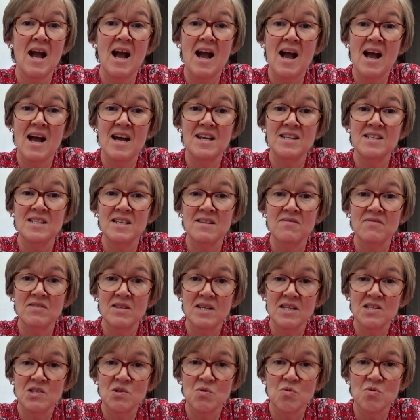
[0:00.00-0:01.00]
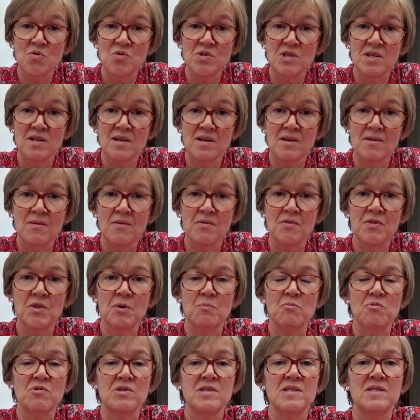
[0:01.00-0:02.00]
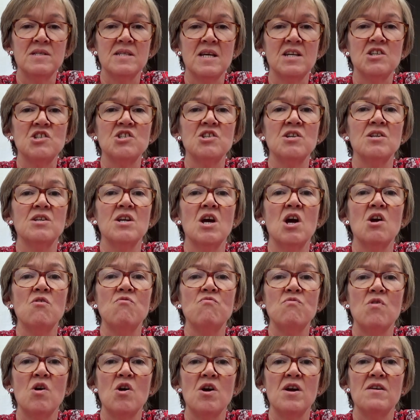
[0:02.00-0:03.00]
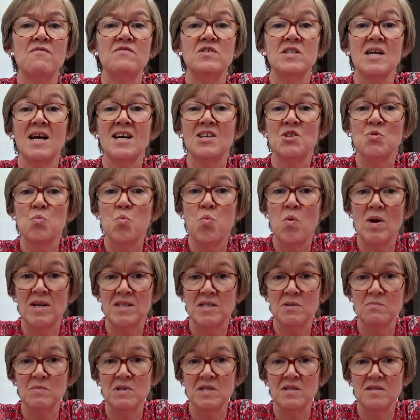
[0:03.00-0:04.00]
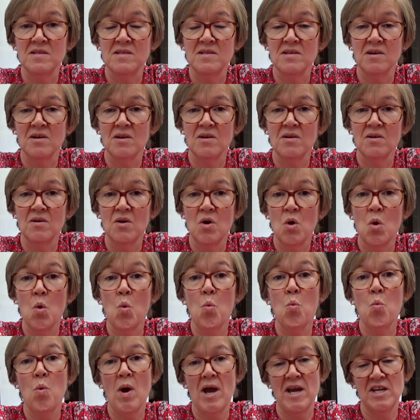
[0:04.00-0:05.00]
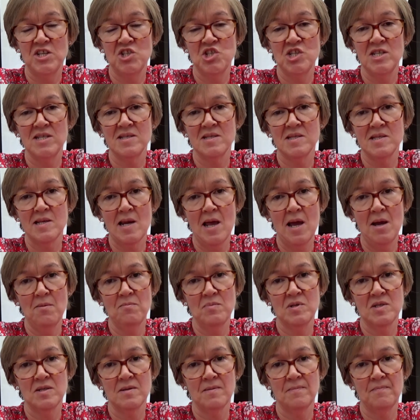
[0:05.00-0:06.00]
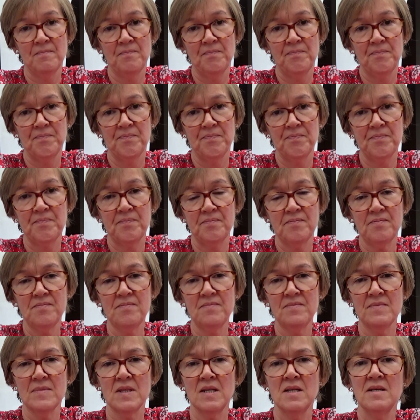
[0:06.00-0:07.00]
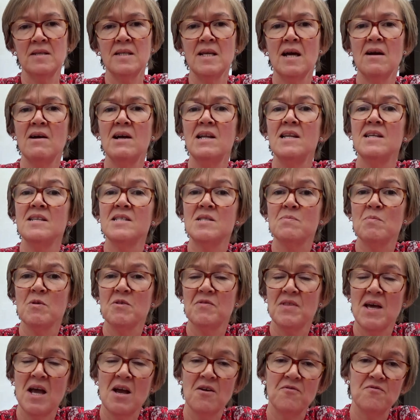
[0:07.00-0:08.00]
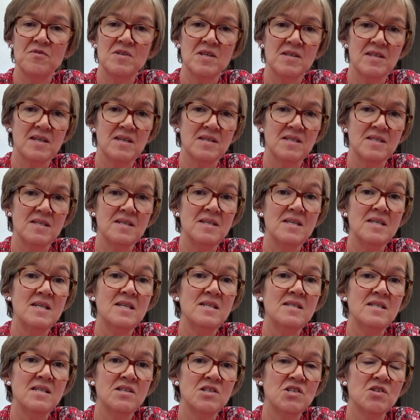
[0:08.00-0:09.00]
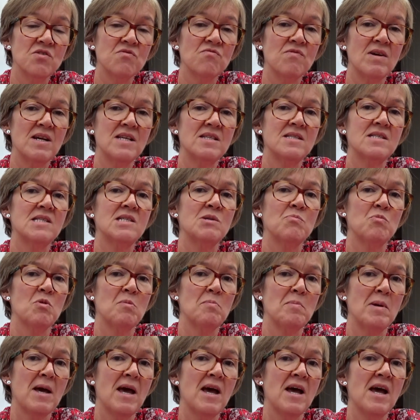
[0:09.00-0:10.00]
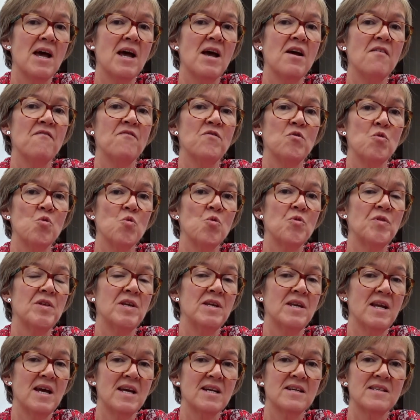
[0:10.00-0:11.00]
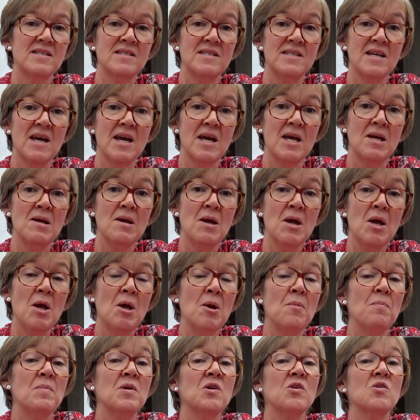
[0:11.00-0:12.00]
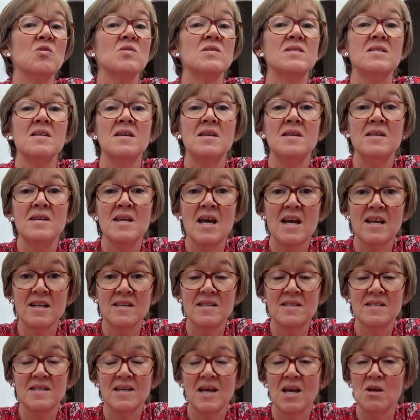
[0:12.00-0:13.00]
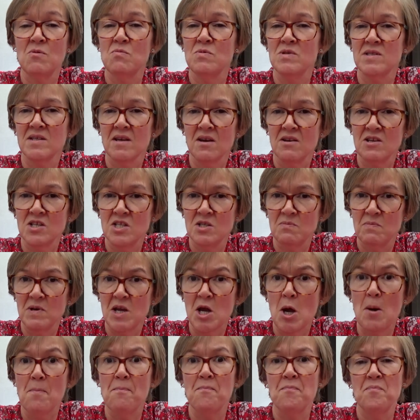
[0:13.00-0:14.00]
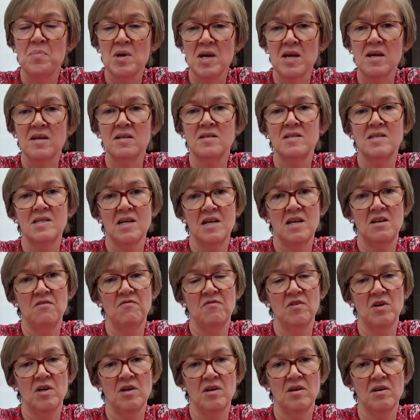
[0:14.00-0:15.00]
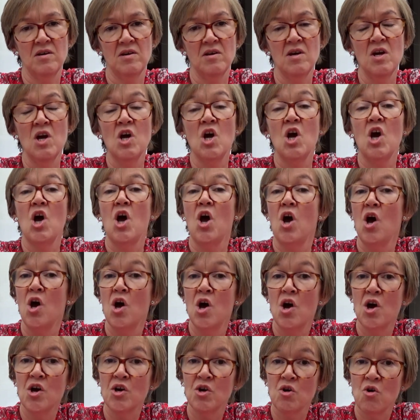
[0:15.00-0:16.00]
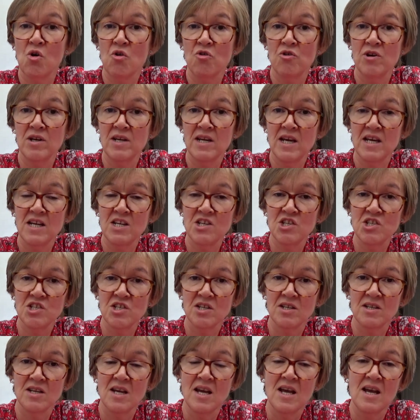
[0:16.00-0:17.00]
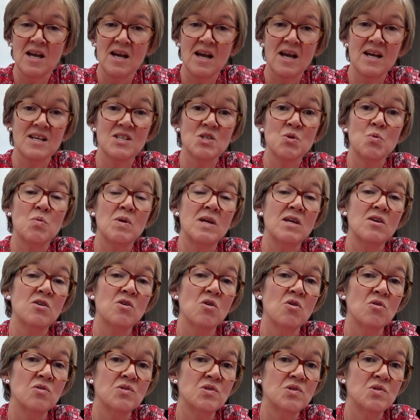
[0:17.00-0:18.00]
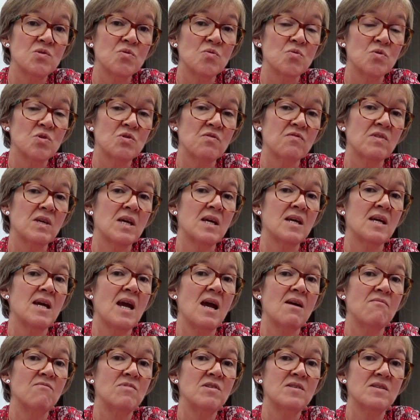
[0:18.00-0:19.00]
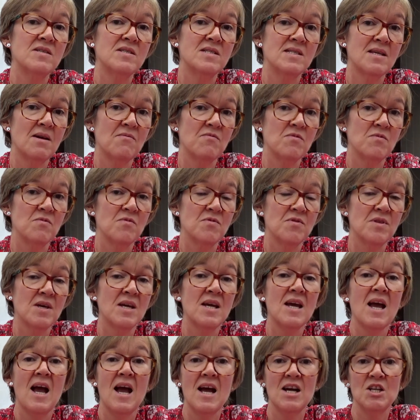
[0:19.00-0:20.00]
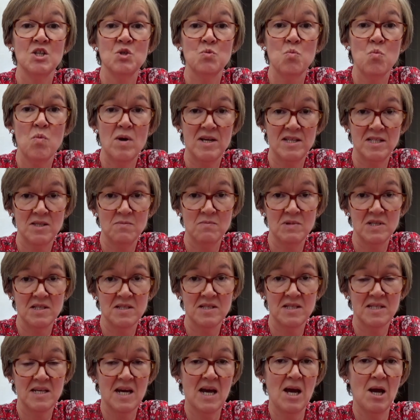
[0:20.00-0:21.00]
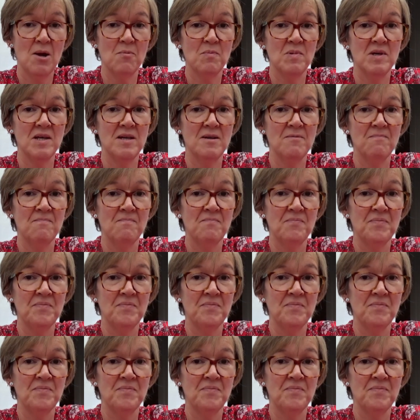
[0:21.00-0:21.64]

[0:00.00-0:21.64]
And in this order, the procession arrived at Westminster, where she slept. Now, Elizabeth, after this, needed to rest to prepare for the next day, because the next day was going to be a big day for her, her coronation as Queen Consort of King Henry VII at Westminster Abbey.